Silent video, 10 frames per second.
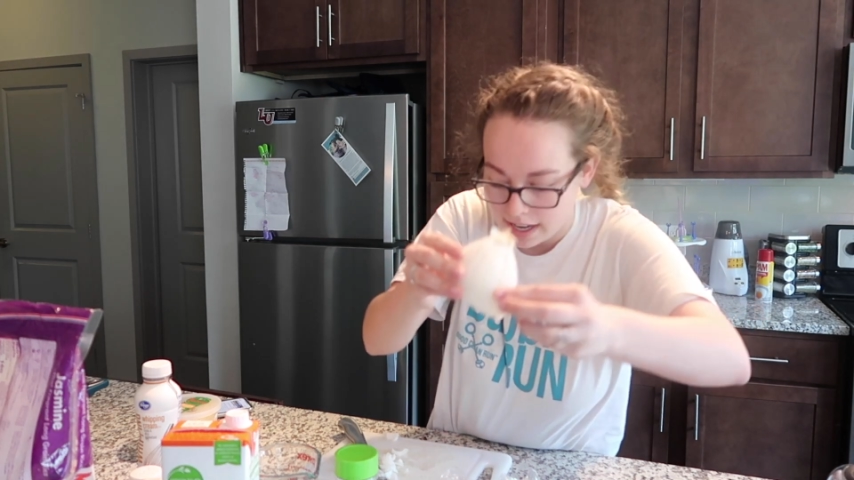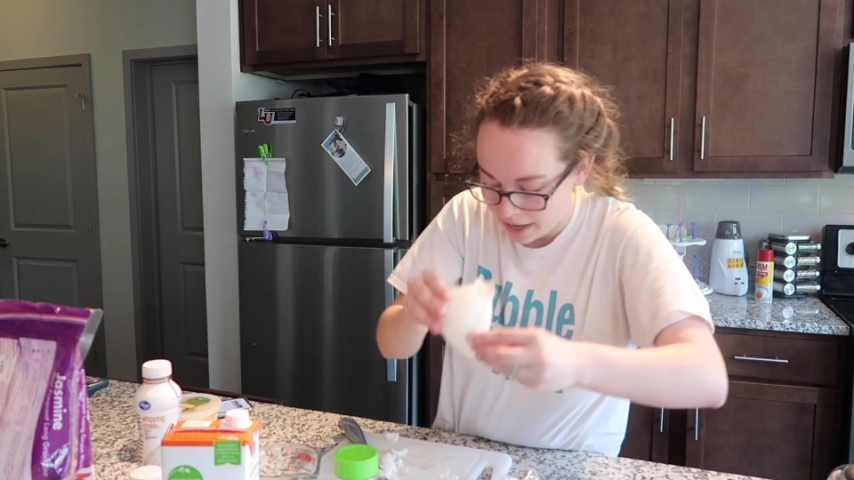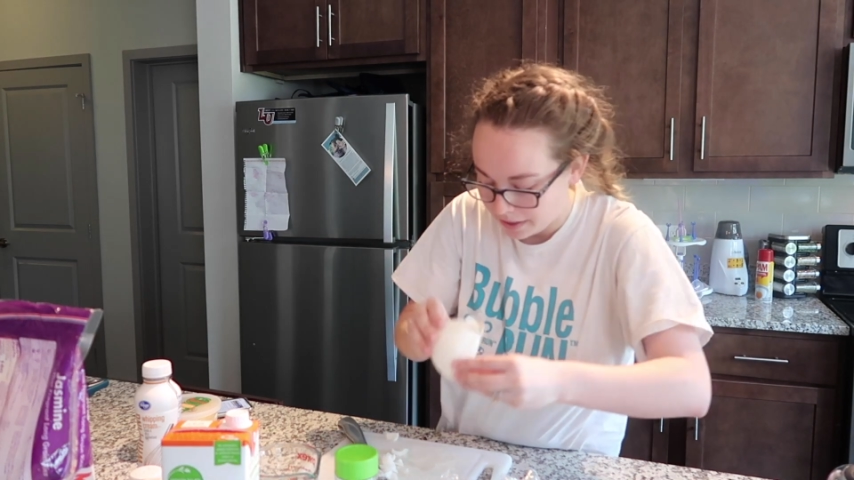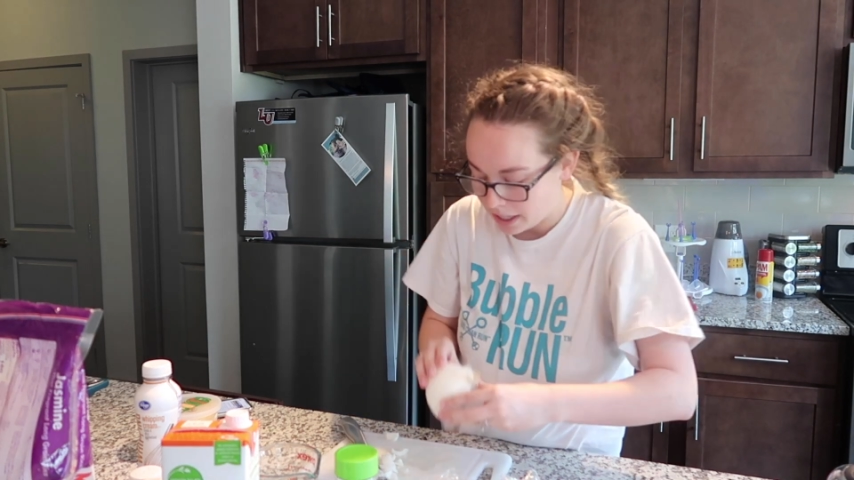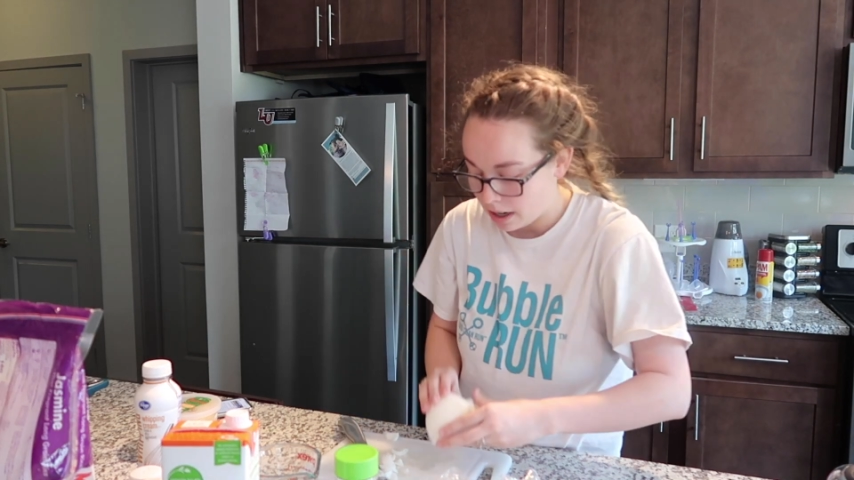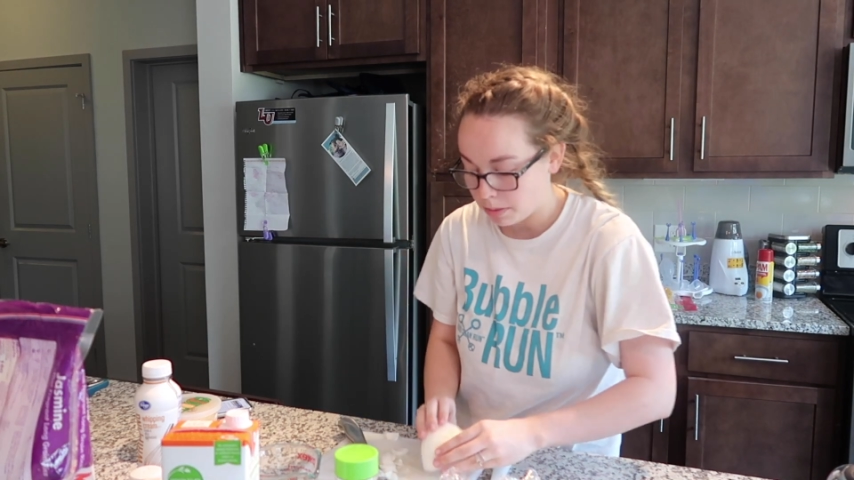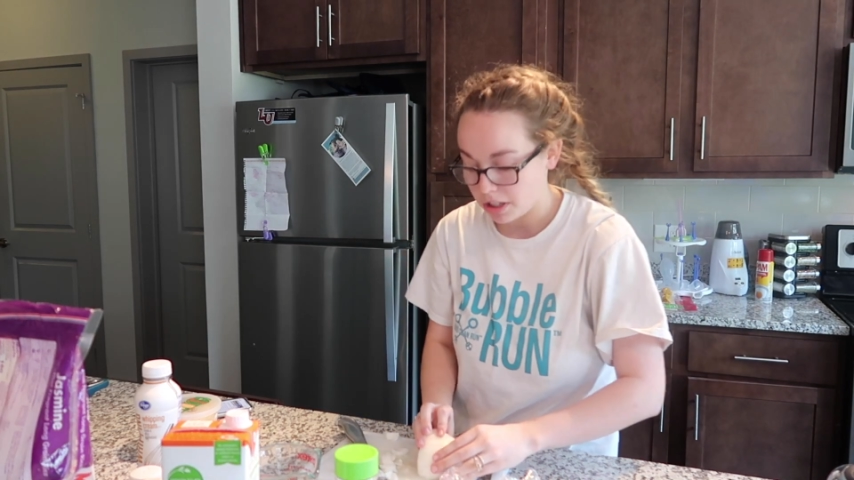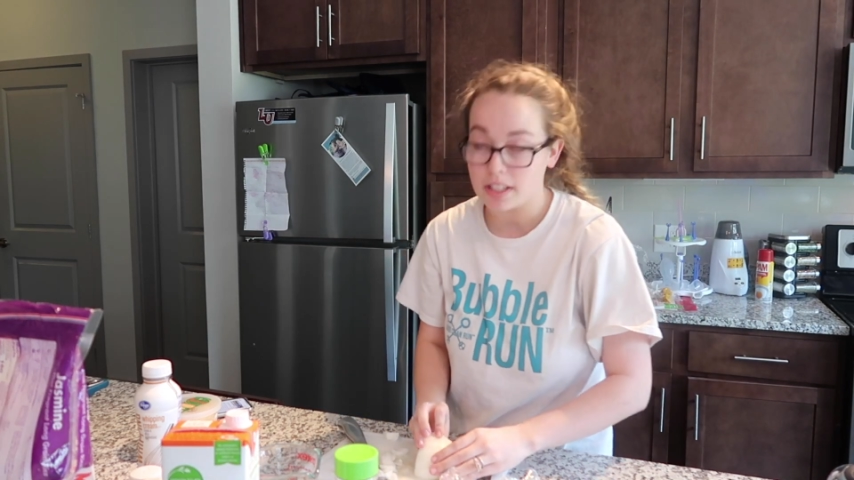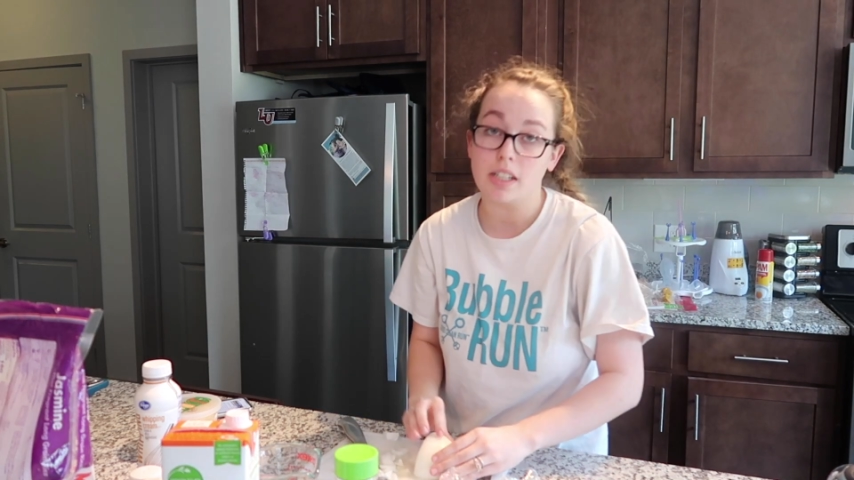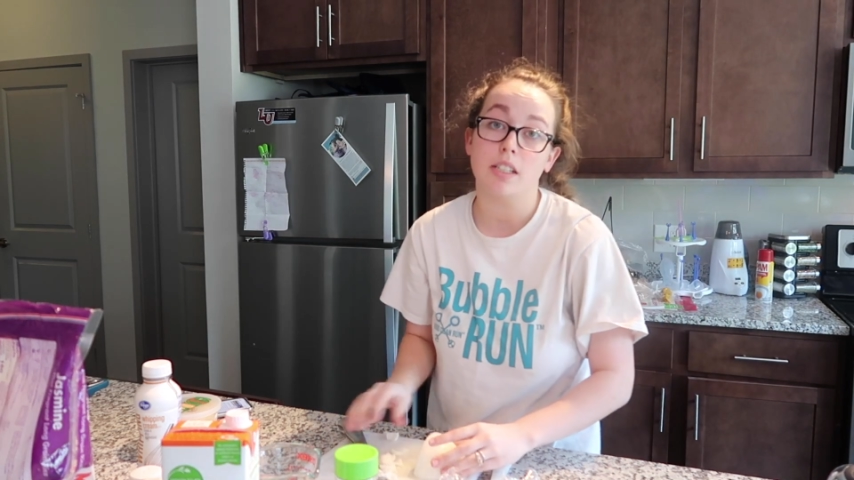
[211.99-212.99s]
and then now I'm
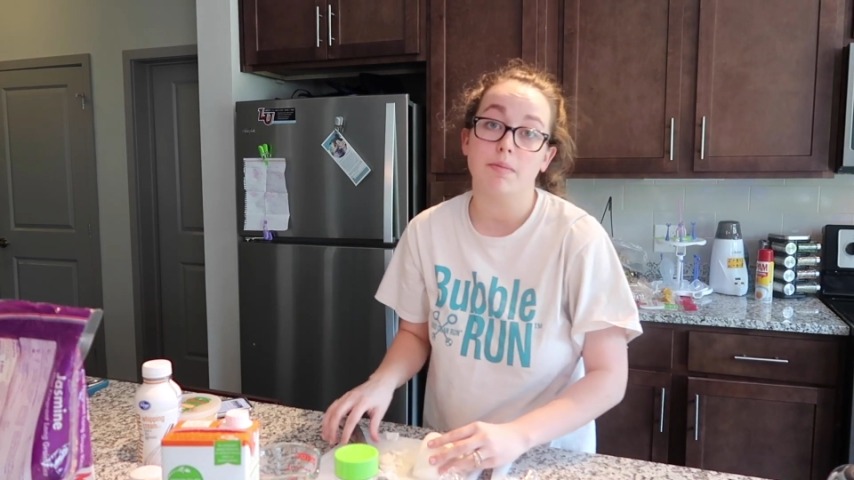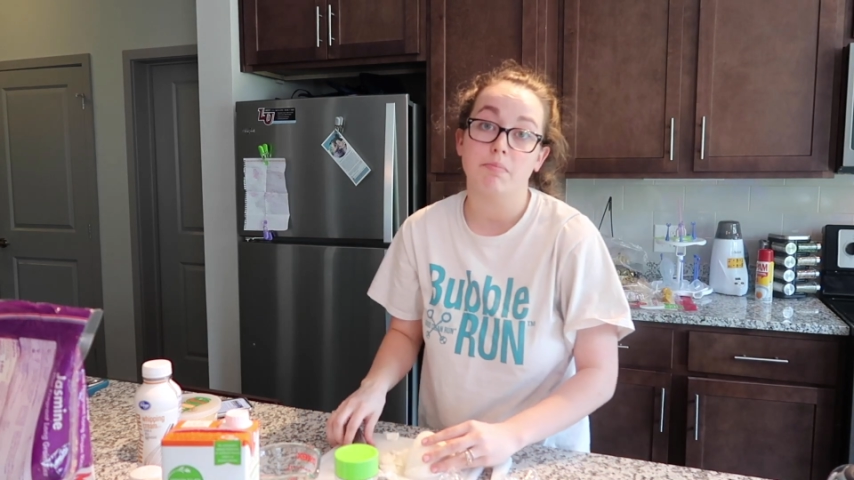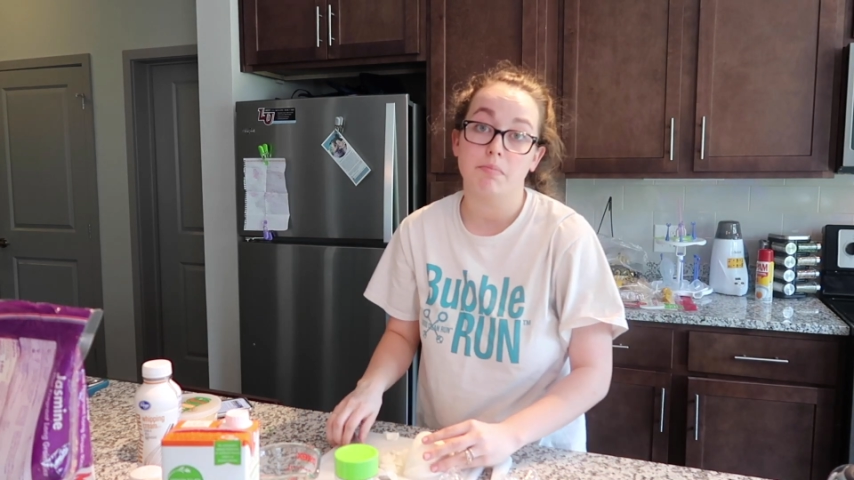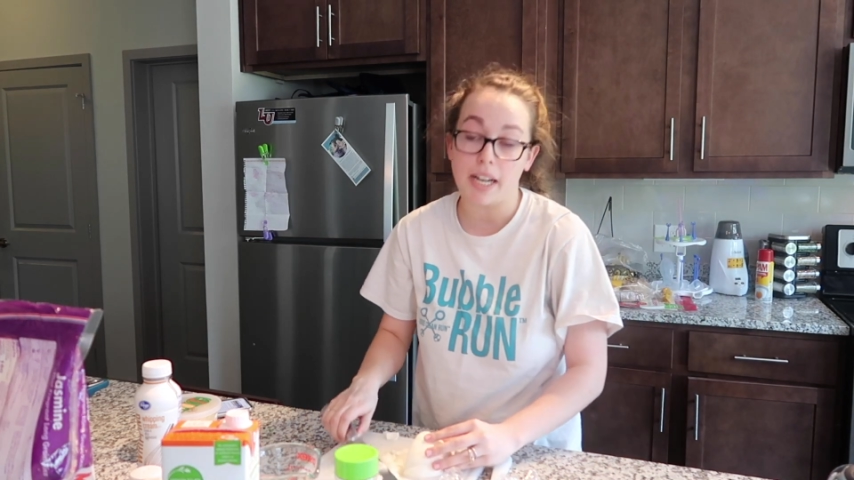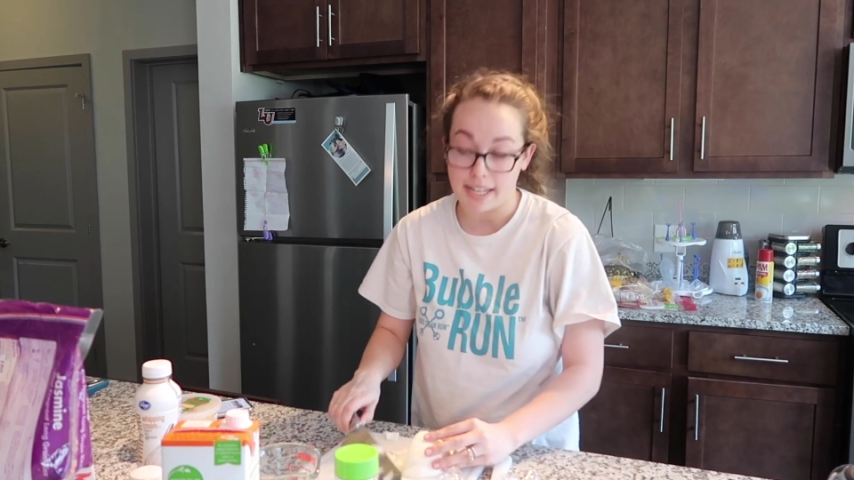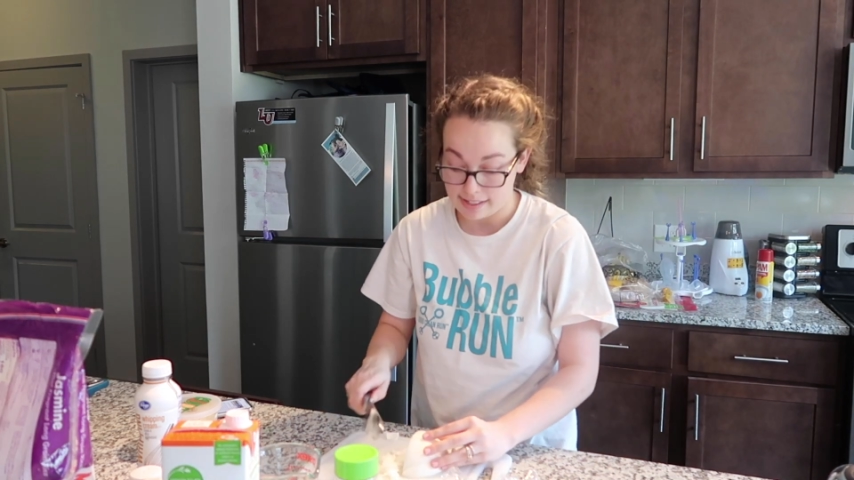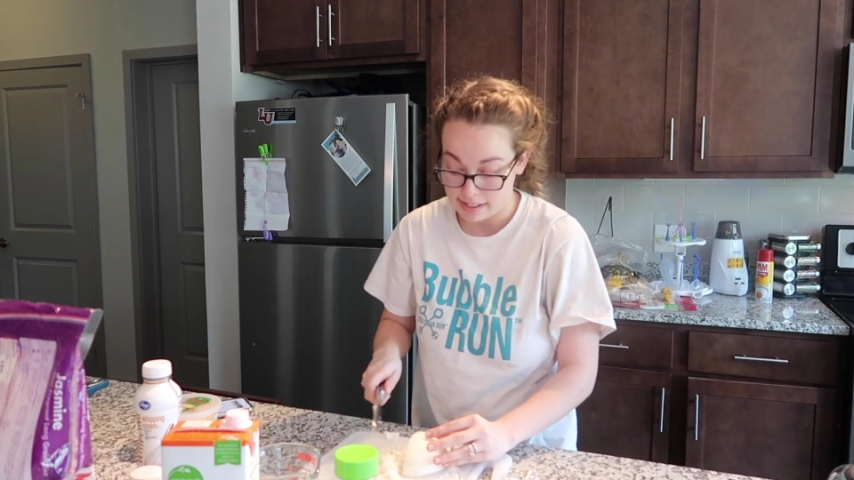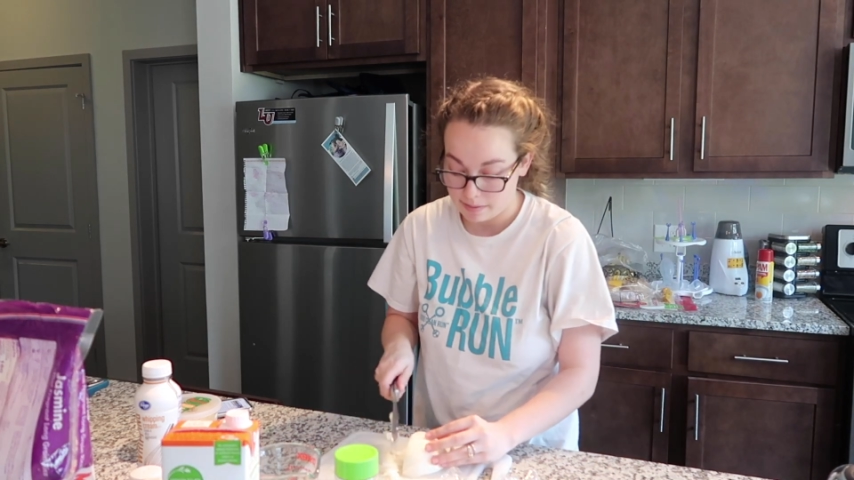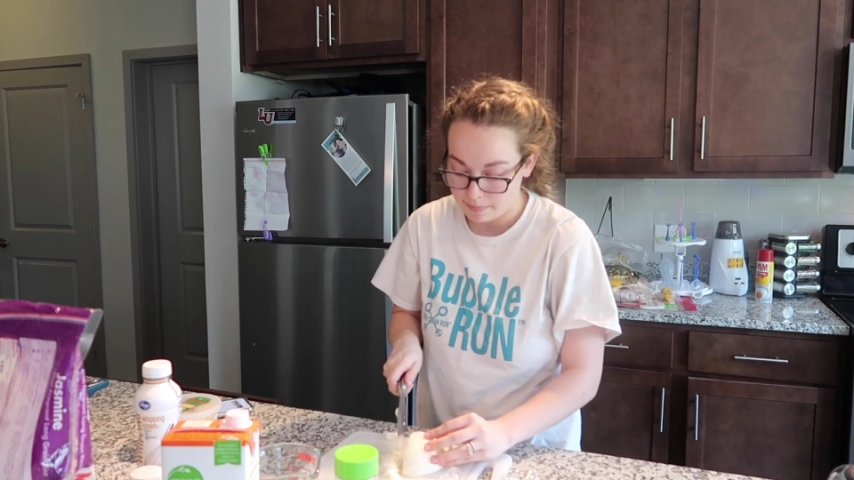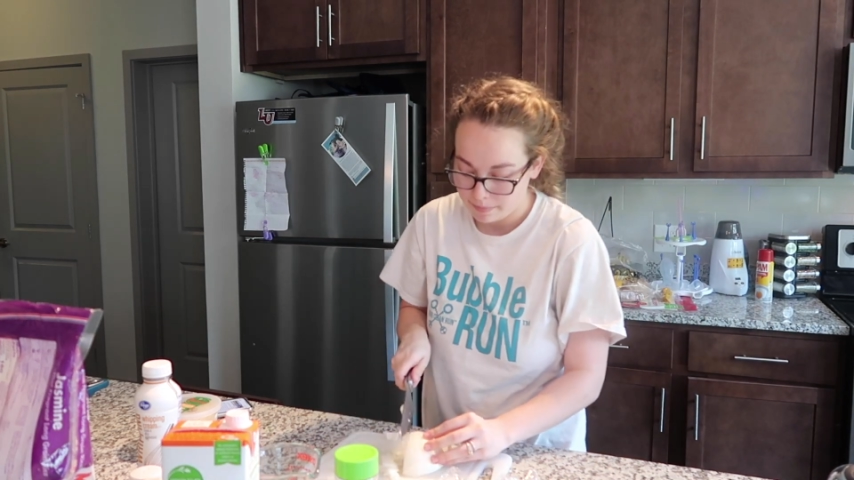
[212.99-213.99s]
just gonna dice it.